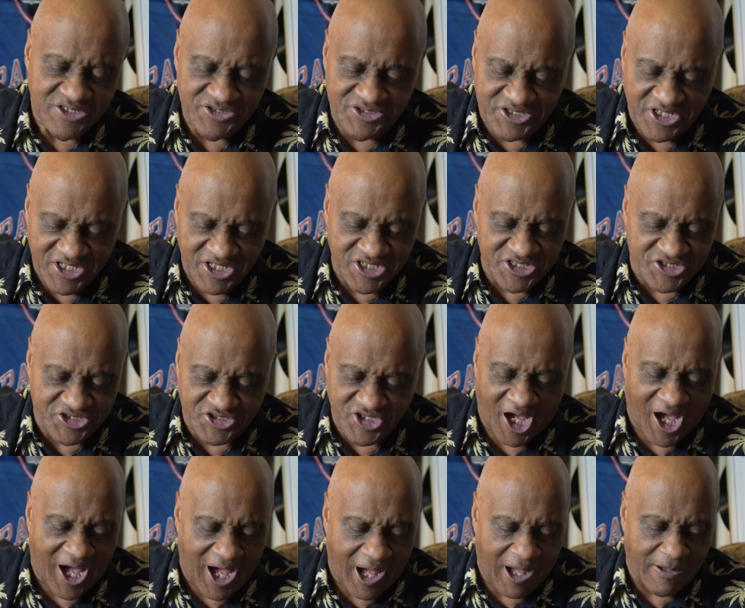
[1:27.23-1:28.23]
these
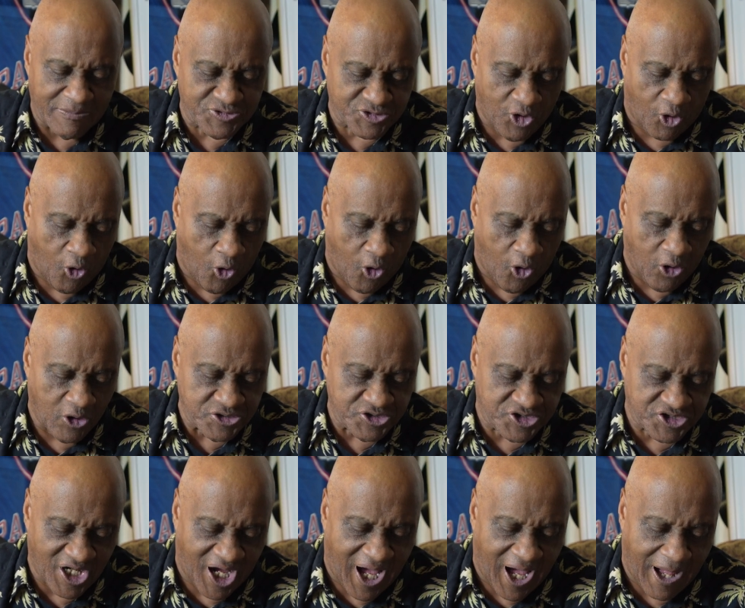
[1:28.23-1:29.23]
jobs are
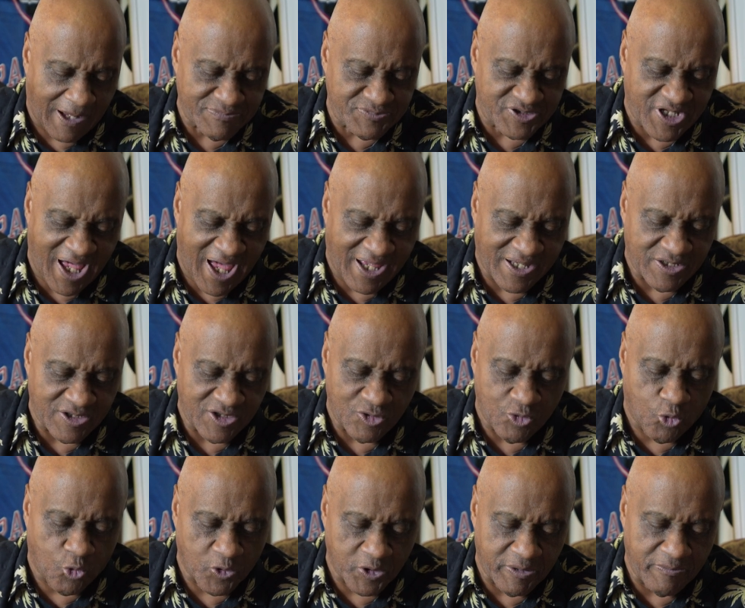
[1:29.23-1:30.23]
jobs that in
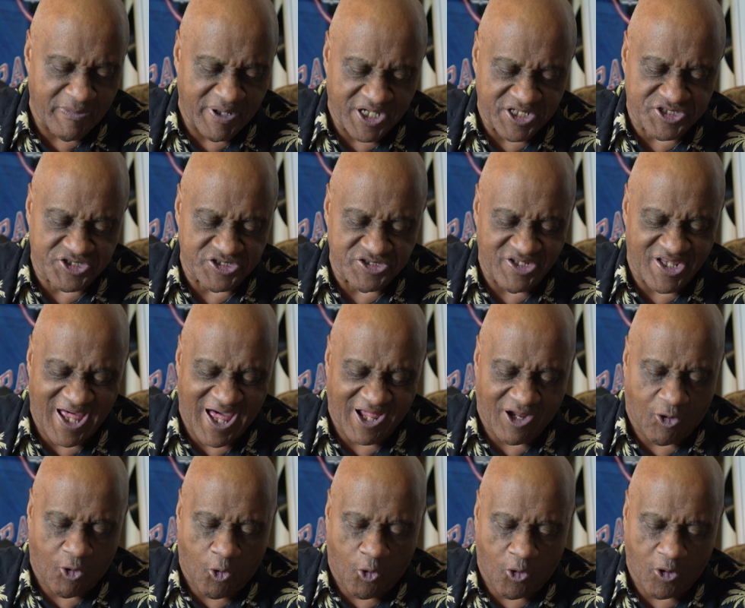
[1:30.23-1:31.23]
automation
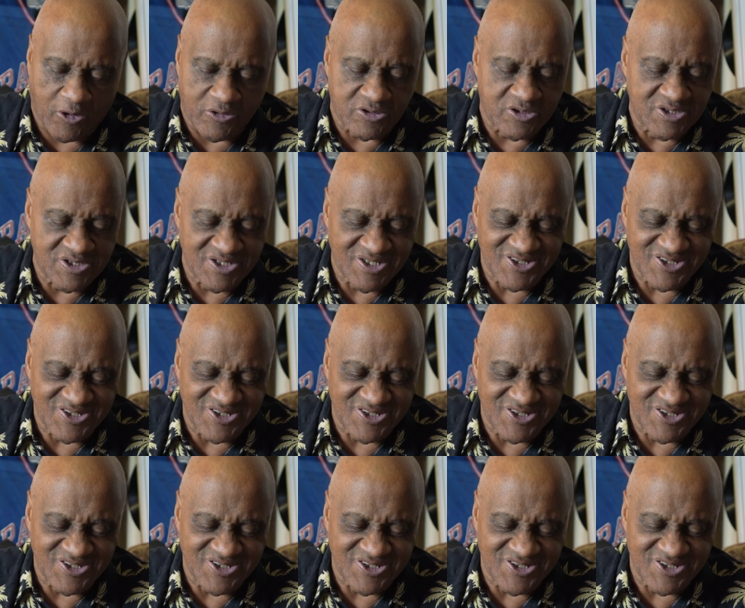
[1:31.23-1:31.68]
that are